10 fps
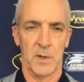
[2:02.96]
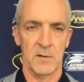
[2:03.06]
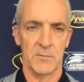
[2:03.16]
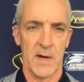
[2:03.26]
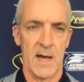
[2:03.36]

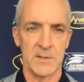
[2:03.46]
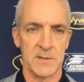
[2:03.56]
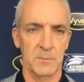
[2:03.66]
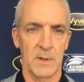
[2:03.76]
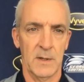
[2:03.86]
playing fast
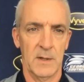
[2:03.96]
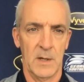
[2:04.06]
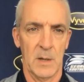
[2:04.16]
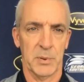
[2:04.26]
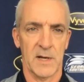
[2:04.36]

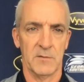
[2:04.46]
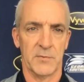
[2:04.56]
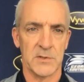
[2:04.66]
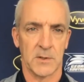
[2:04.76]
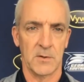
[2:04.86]
and playing
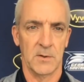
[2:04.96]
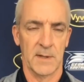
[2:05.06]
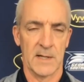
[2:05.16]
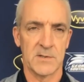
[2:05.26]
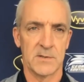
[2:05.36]
physical,
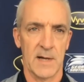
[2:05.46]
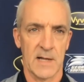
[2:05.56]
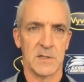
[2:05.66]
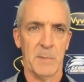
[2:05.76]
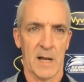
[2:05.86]
and that's
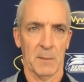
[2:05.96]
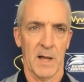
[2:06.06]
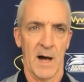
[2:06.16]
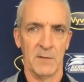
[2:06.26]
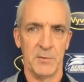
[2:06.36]
that's the bottom
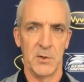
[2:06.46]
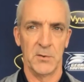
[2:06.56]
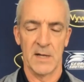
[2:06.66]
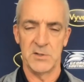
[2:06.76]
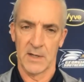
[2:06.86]
line. If you do
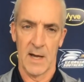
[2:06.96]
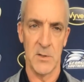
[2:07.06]
that, you got a